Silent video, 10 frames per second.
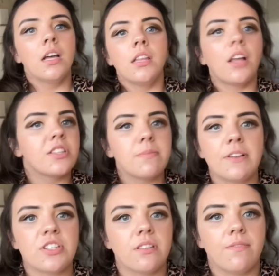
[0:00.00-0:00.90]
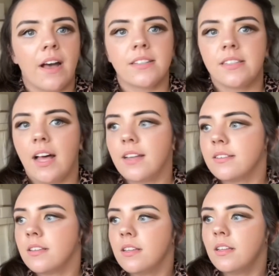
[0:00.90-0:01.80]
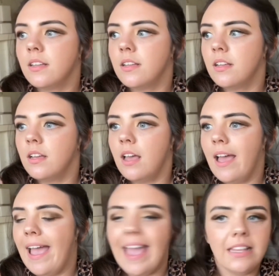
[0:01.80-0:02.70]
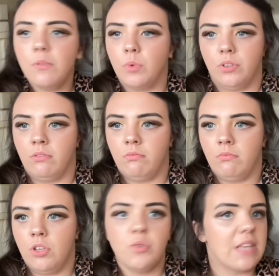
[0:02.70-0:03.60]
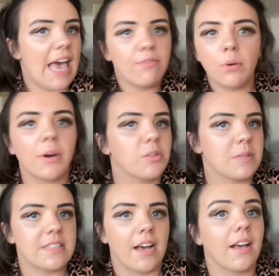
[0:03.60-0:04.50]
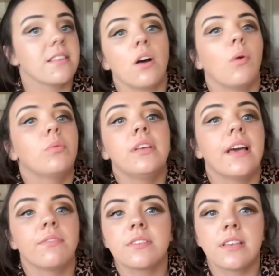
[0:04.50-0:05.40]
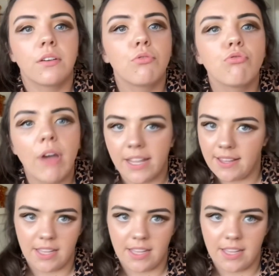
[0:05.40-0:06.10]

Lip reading: Not to mention the fact that anyone who's ever worked with Zach has only ever said great things